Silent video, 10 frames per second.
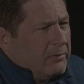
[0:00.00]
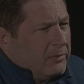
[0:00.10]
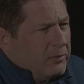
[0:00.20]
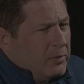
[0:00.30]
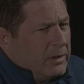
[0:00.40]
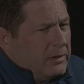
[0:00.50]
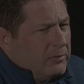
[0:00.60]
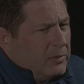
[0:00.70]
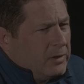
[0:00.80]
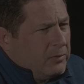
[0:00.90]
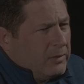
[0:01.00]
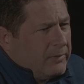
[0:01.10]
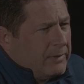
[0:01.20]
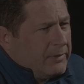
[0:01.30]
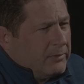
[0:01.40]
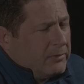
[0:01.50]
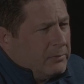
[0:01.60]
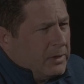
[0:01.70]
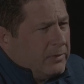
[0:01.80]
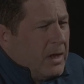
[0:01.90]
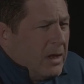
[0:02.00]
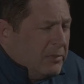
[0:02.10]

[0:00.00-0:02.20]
probably around 20, 20 25 thousand a month.